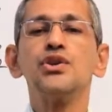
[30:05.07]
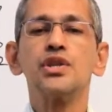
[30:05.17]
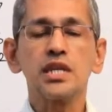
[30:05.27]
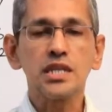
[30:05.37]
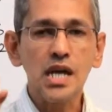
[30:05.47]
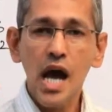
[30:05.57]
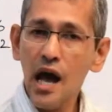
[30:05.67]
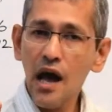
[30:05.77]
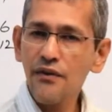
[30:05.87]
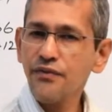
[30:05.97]
you need to
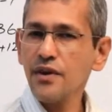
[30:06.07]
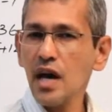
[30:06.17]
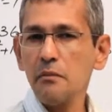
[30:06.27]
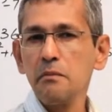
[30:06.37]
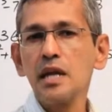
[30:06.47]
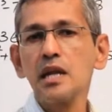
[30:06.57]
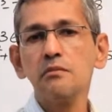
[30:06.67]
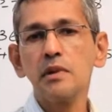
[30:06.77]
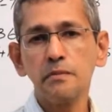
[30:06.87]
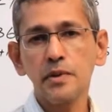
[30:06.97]
have a
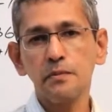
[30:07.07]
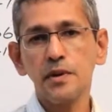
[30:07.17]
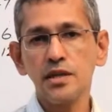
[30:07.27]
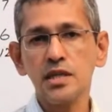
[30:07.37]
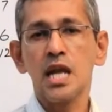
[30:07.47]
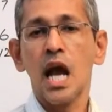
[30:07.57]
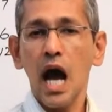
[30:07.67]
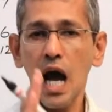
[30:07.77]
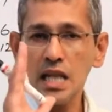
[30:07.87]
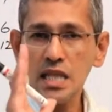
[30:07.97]
minimum preparation,
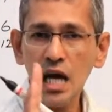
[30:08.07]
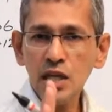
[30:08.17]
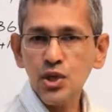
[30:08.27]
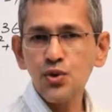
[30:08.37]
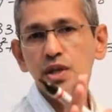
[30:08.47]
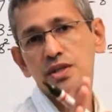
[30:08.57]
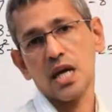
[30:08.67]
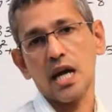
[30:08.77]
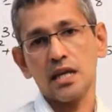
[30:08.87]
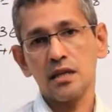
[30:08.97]
and that you
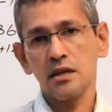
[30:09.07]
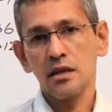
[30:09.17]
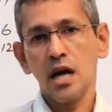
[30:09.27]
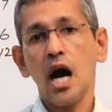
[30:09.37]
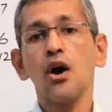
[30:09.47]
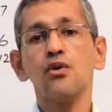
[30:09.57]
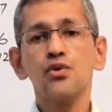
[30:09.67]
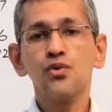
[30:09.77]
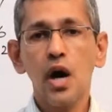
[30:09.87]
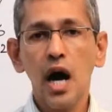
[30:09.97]
decide. How
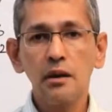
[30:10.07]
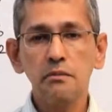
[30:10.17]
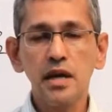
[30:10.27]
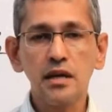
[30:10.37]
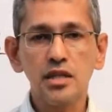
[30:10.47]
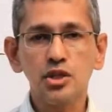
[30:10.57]
do I make this